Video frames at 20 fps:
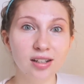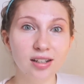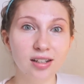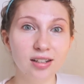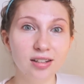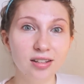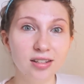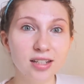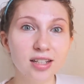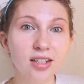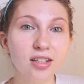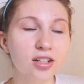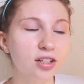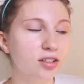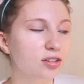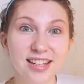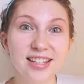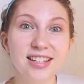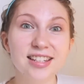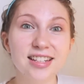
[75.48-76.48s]

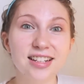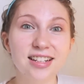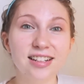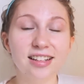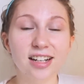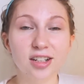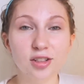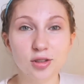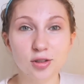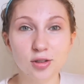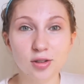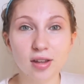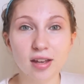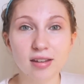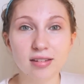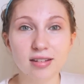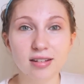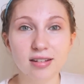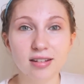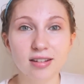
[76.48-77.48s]
Concealer. This is the Collection two
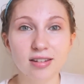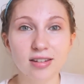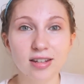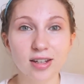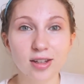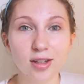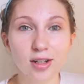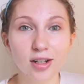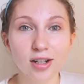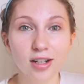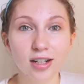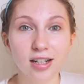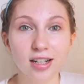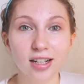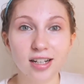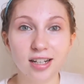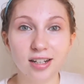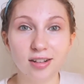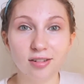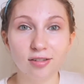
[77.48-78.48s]
thousand concealer
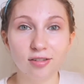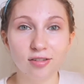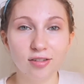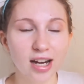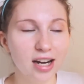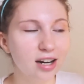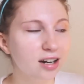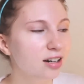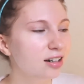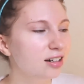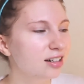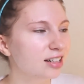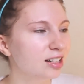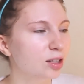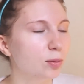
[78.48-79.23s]
in Fair.